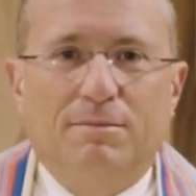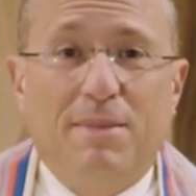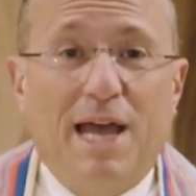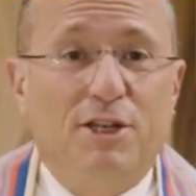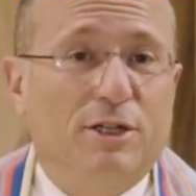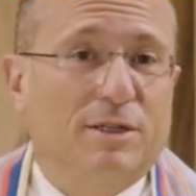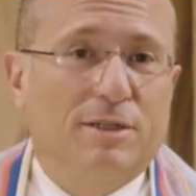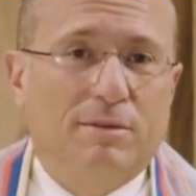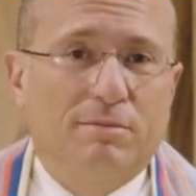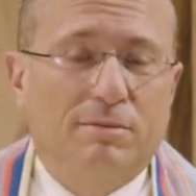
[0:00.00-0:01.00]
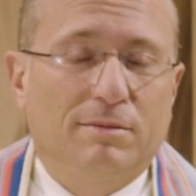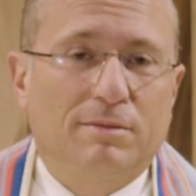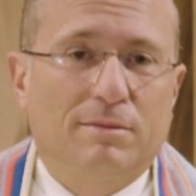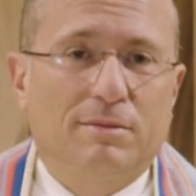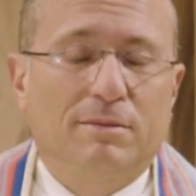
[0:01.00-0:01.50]
magic,
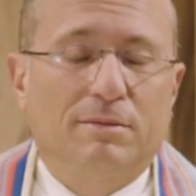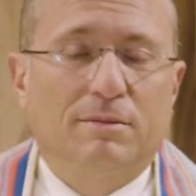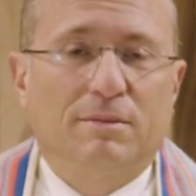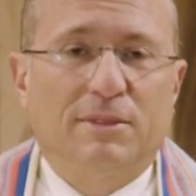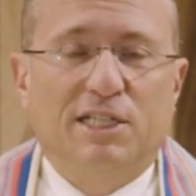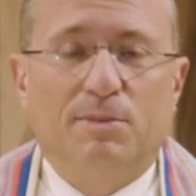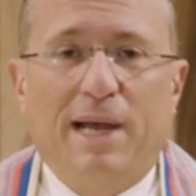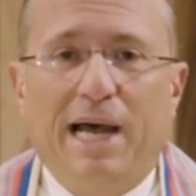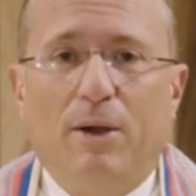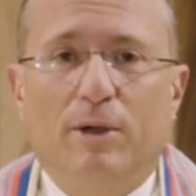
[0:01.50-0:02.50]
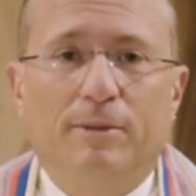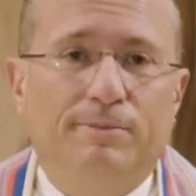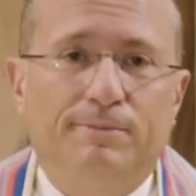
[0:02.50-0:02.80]
its power.